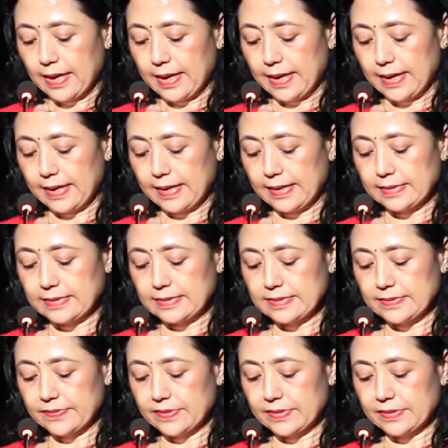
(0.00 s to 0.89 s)

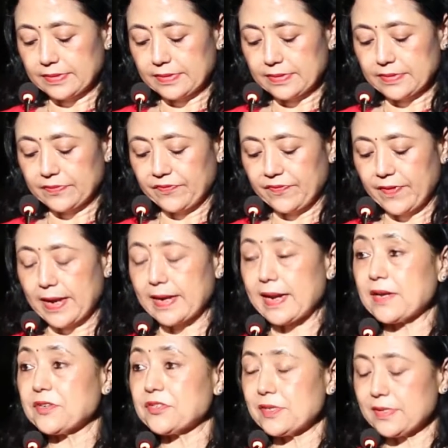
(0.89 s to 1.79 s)
And
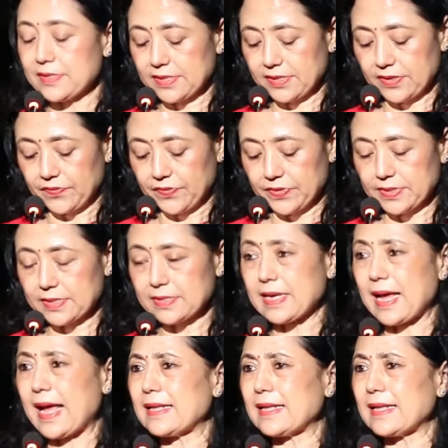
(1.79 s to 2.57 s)
financial services,